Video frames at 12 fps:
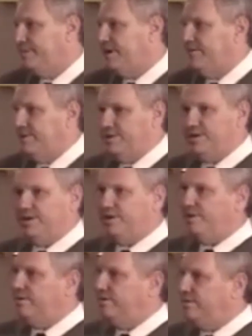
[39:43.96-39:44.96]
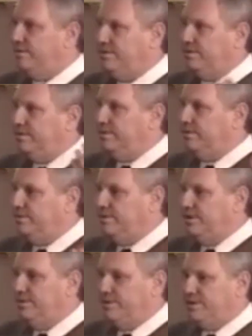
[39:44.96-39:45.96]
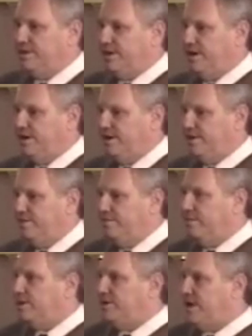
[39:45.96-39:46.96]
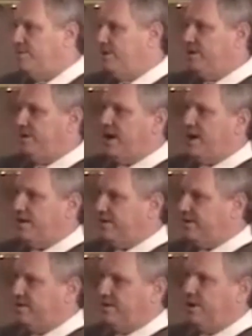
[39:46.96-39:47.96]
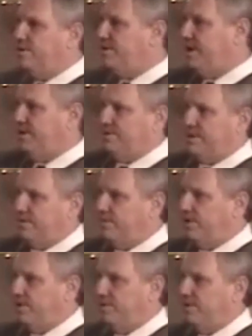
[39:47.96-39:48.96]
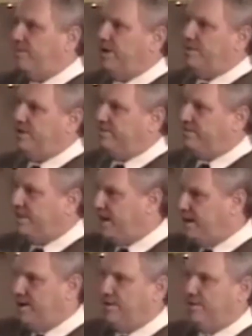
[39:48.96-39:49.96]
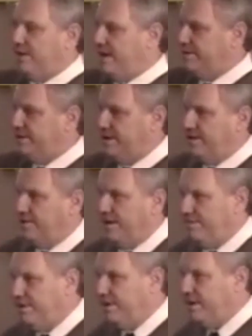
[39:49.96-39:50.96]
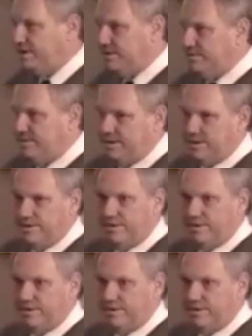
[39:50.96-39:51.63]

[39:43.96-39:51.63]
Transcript: And if it's a If it's a multi-million-dollar hotel somewhere, it might be a flat $100,000 advertising fee.